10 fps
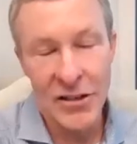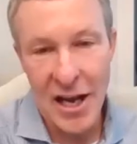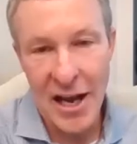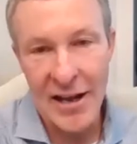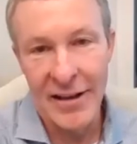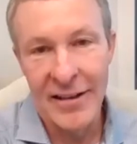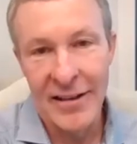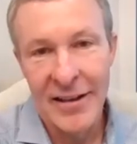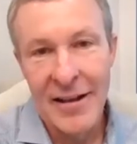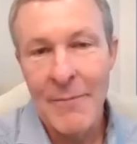China,
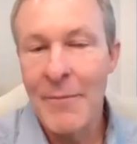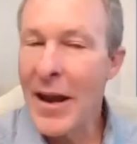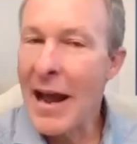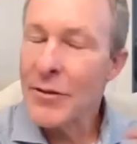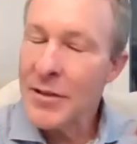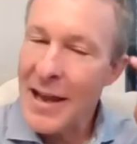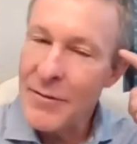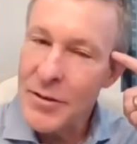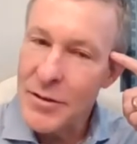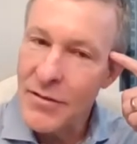but I
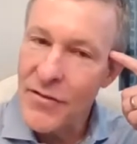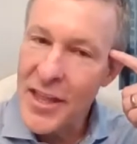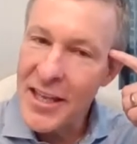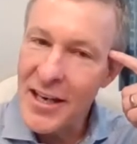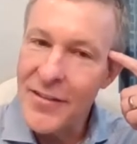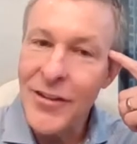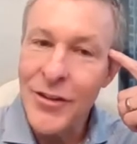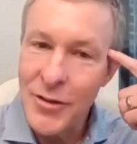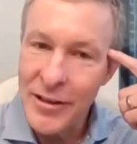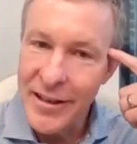was thinking of it
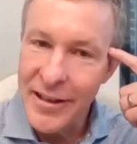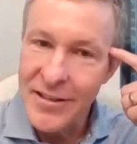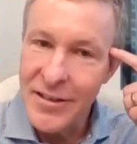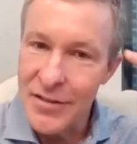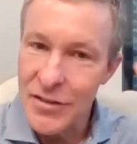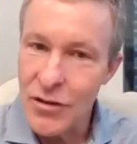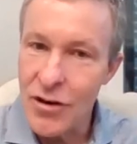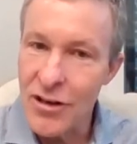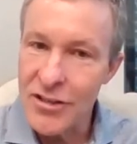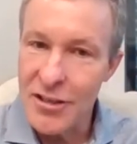through the lens of
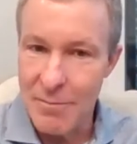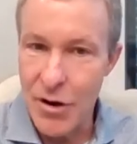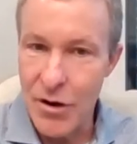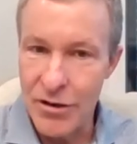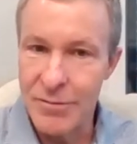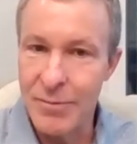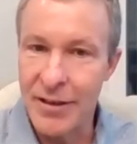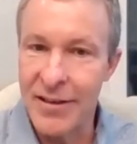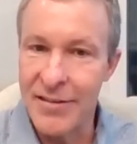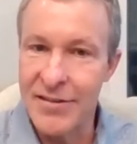SARS and MERS,
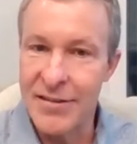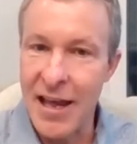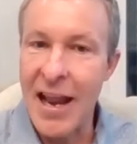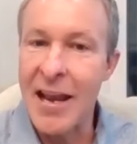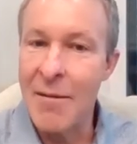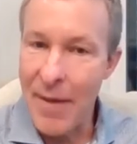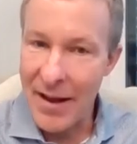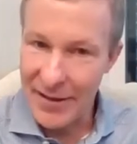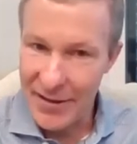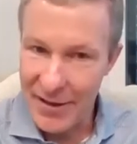because that had
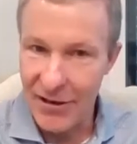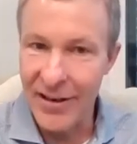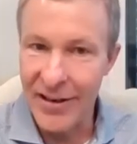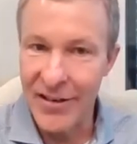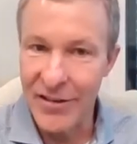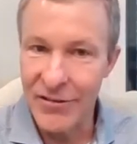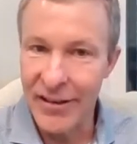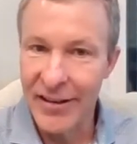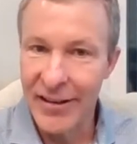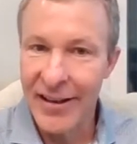impacted the airline
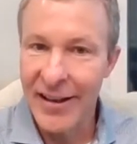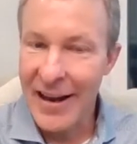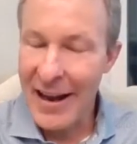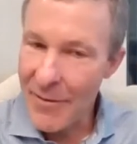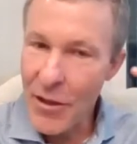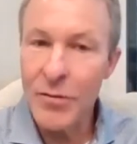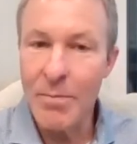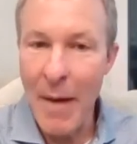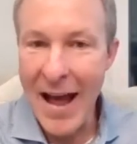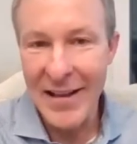industry. And those
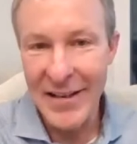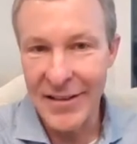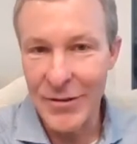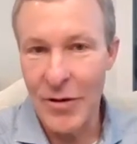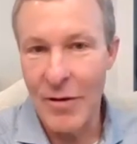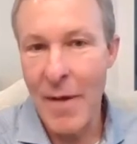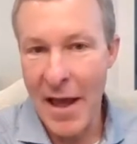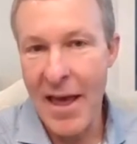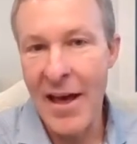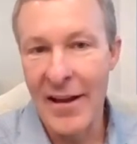biases were in
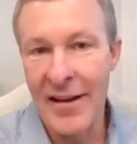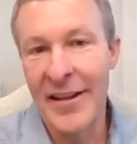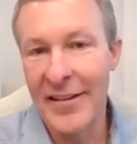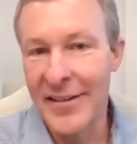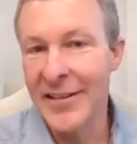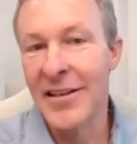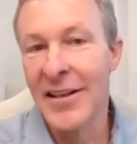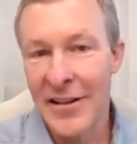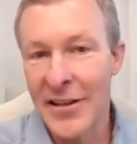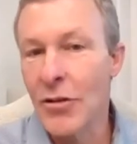my head that this
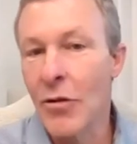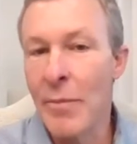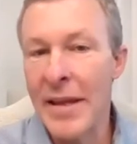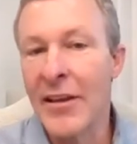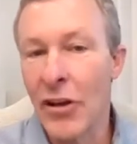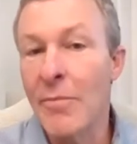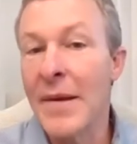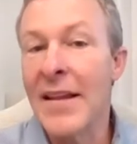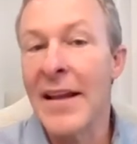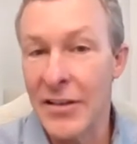could
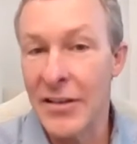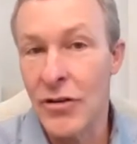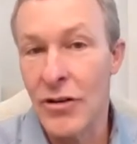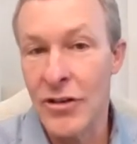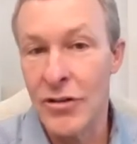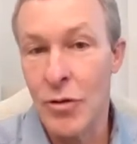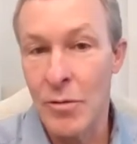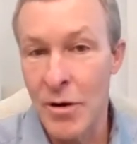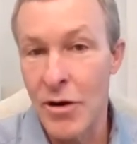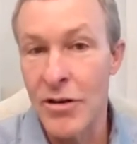be like SARS
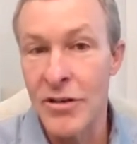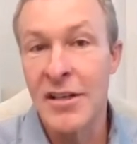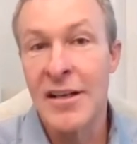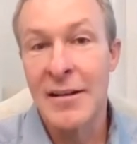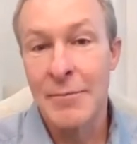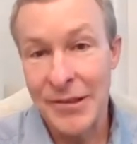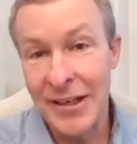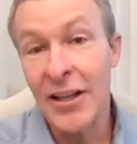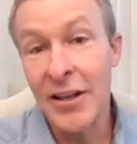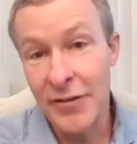or MERS,
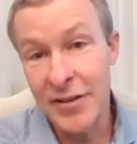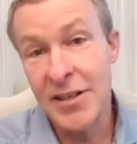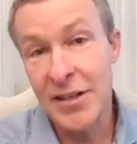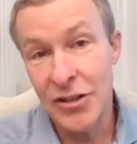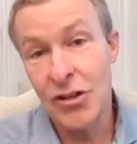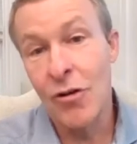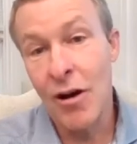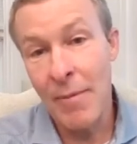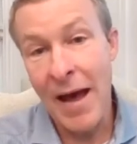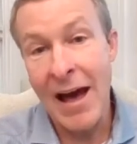particularly if we see it show
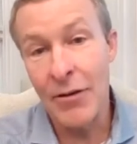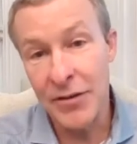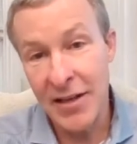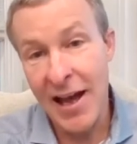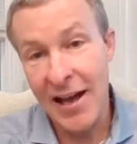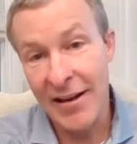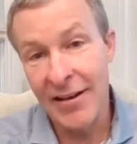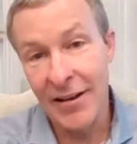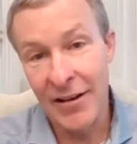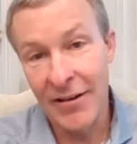up outside
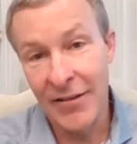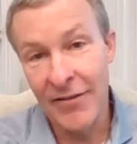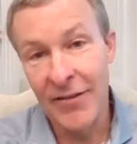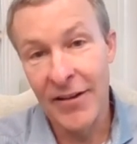of